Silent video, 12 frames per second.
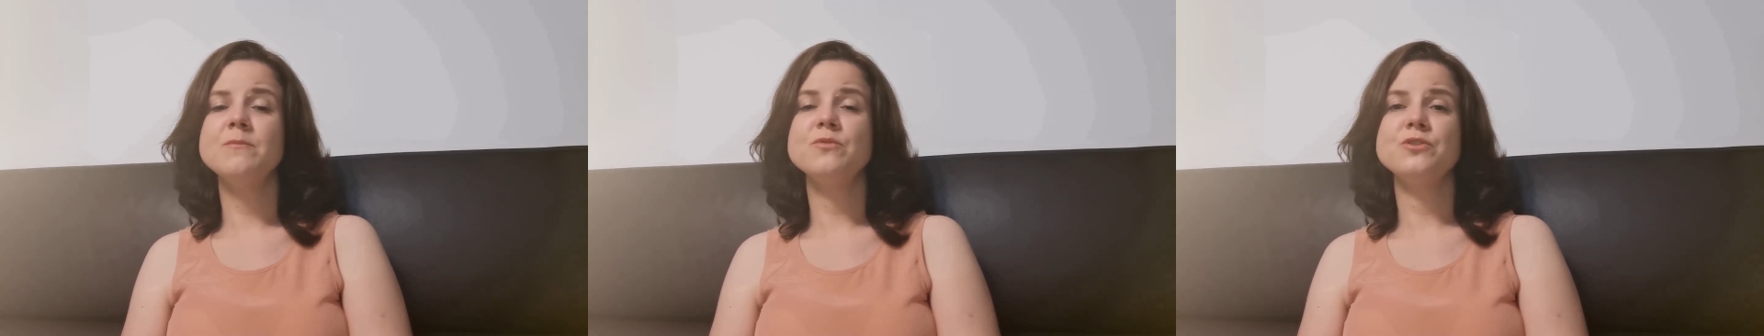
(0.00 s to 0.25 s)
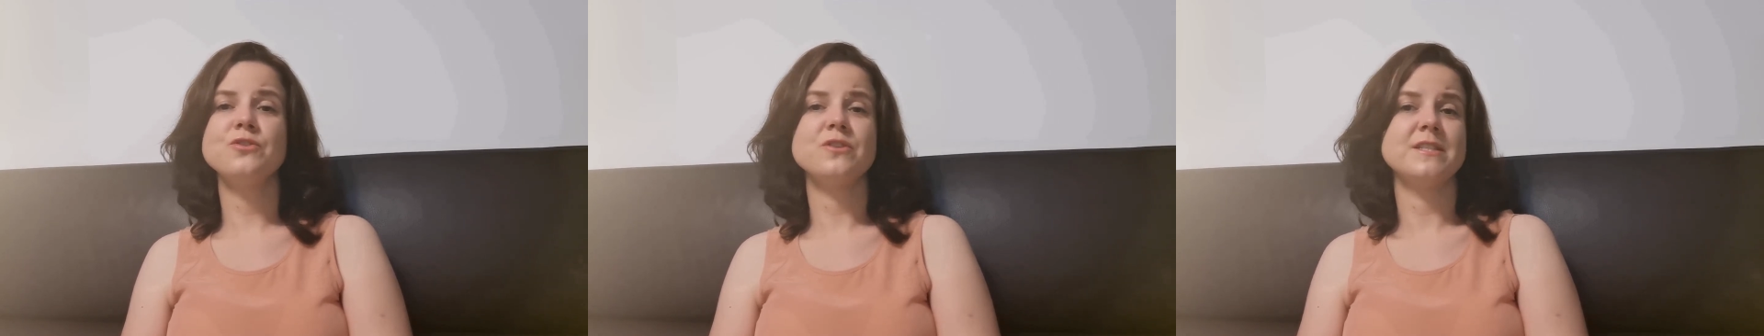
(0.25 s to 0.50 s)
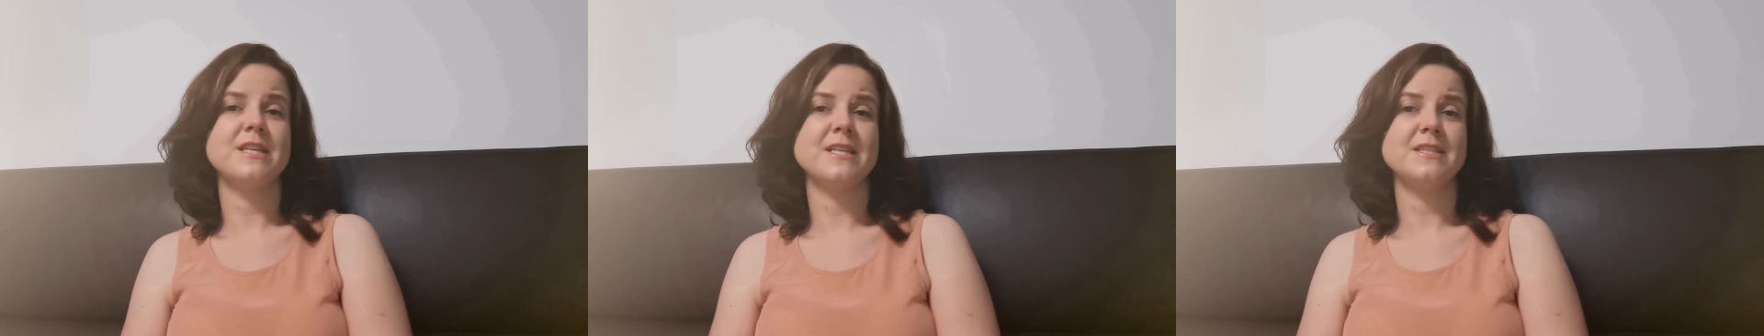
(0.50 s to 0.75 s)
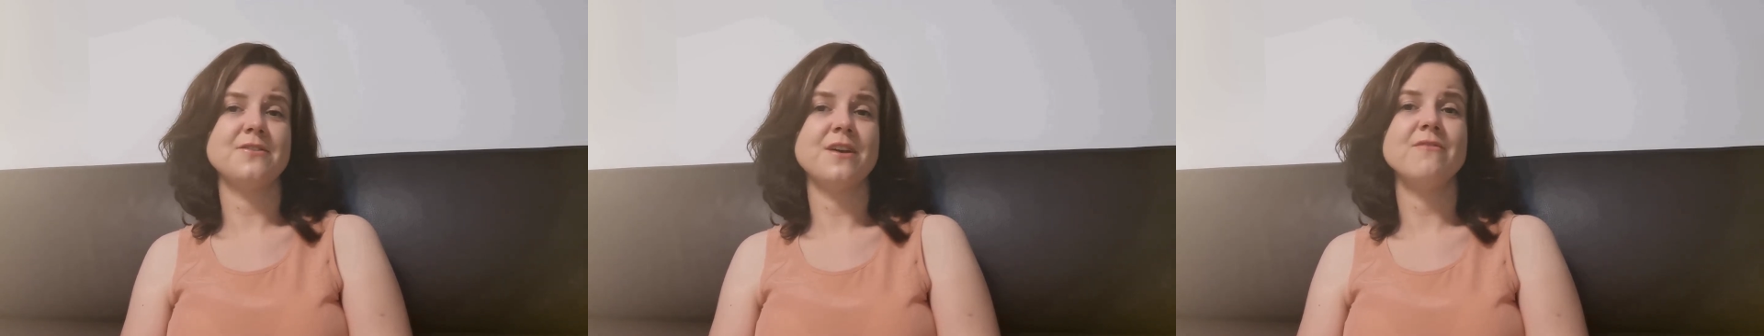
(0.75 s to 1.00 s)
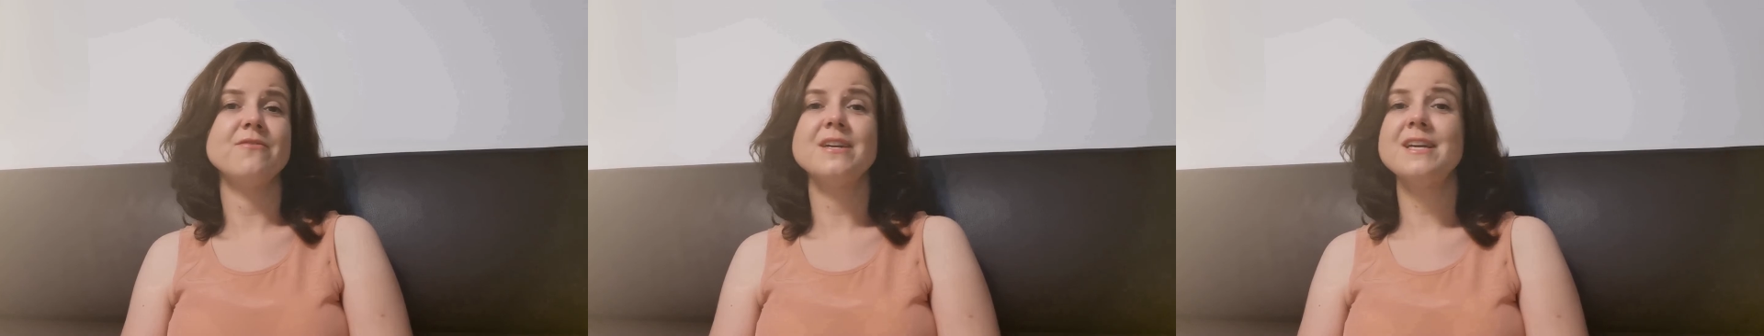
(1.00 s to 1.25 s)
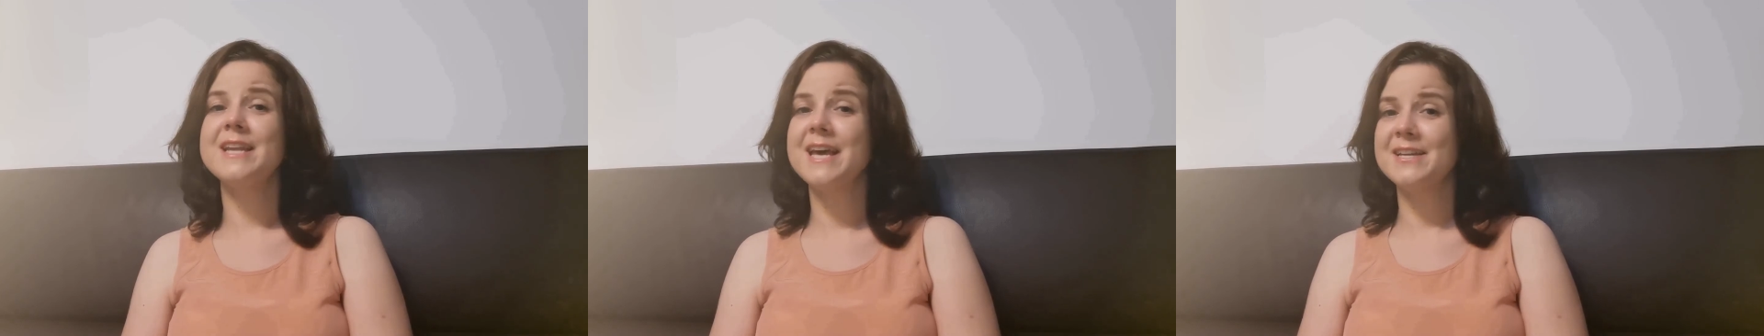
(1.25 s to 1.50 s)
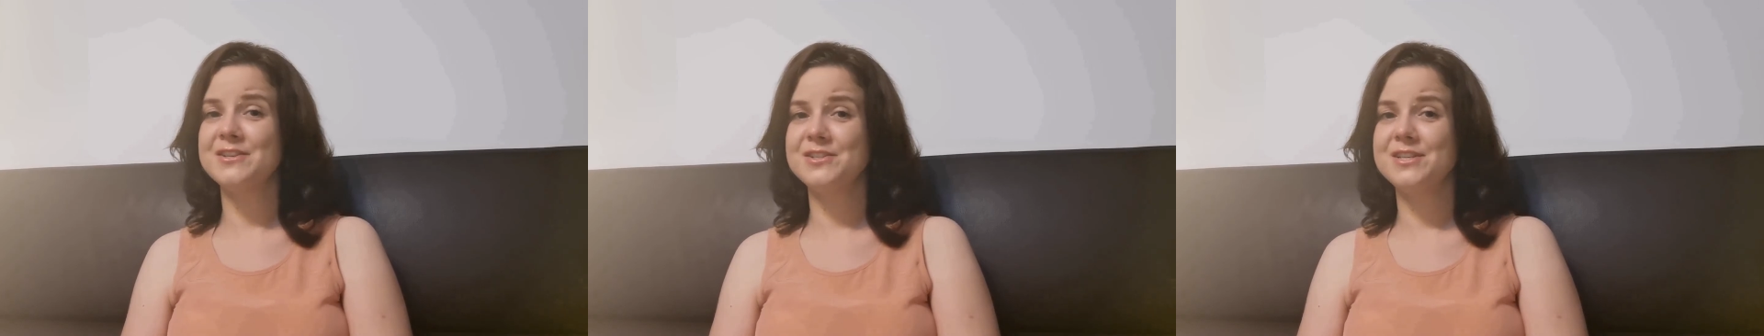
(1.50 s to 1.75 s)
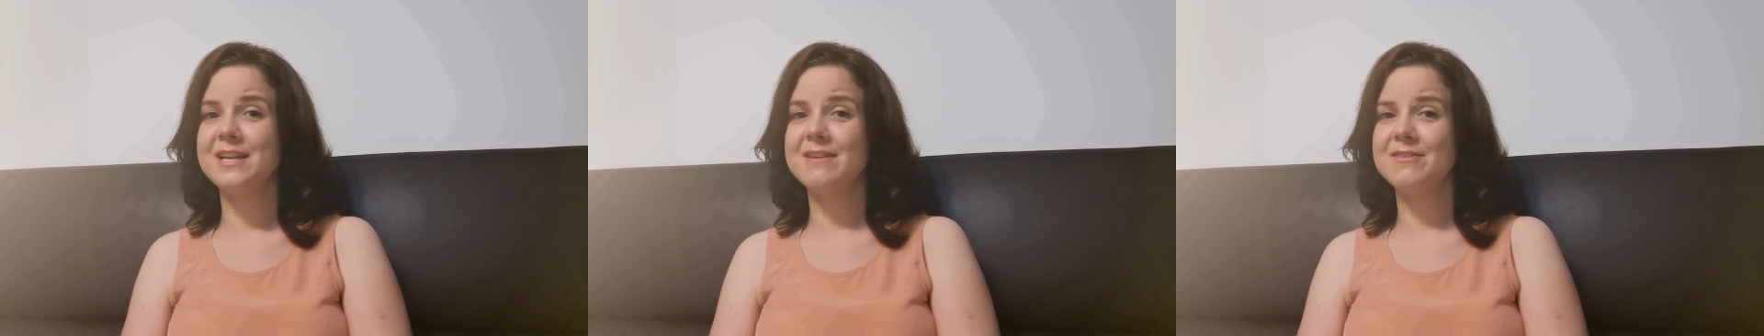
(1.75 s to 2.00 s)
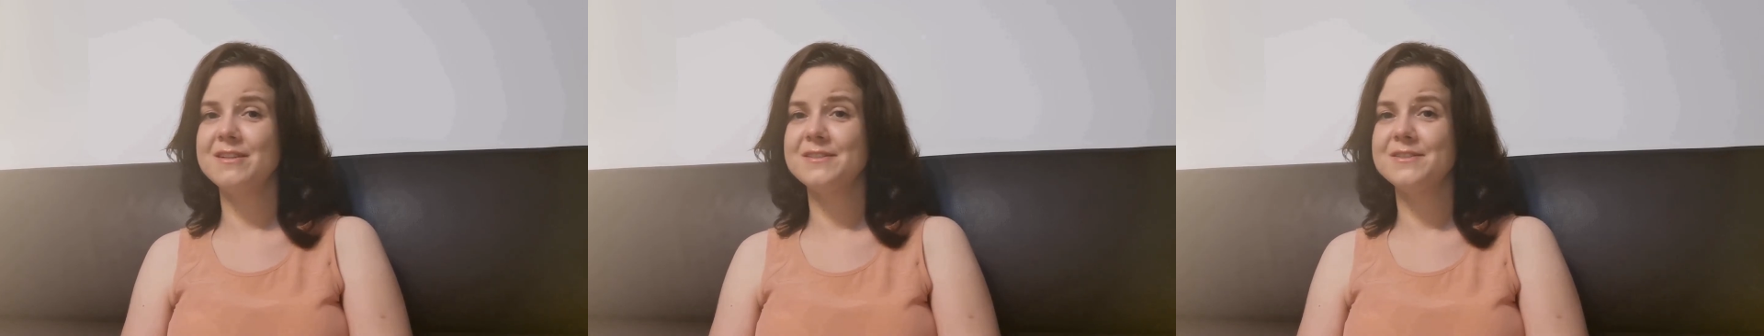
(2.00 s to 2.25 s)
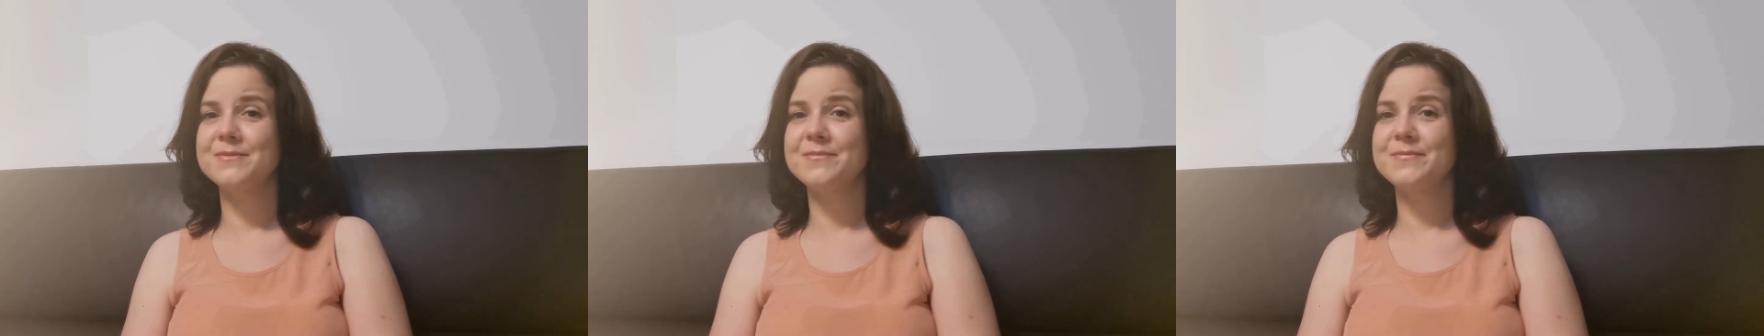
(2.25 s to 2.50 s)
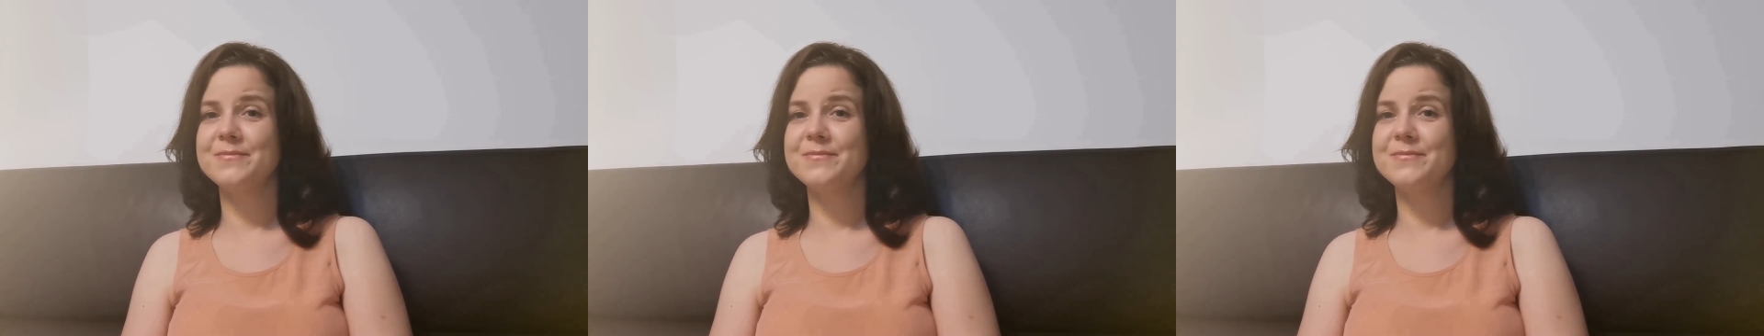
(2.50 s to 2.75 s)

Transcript: and boost your sex drive and energy levels.